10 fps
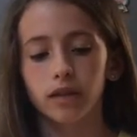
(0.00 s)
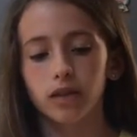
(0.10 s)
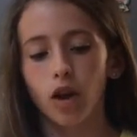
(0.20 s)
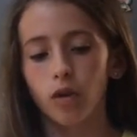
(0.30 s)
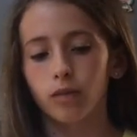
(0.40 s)

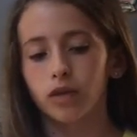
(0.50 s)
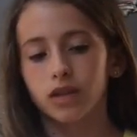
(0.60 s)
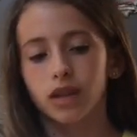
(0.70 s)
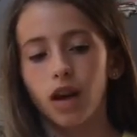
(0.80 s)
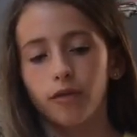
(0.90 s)
don't want to
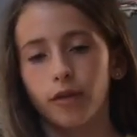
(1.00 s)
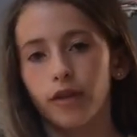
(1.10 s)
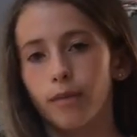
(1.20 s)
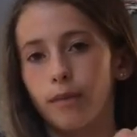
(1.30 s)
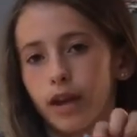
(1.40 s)
cut through
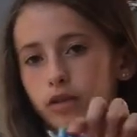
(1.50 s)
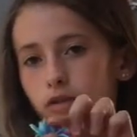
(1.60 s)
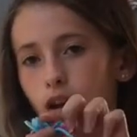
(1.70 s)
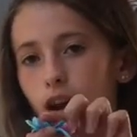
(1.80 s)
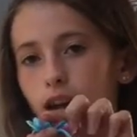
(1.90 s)
the middle
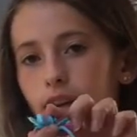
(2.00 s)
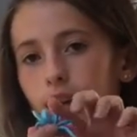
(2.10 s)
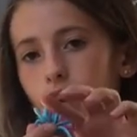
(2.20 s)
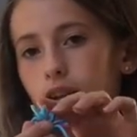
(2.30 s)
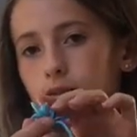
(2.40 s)
line,
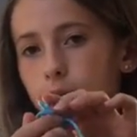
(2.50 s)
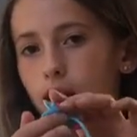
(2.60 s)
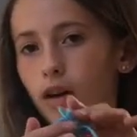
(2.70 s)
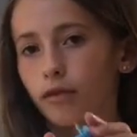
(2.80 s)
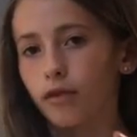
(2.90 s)
because if we
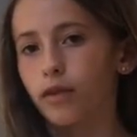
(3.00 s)
cut through the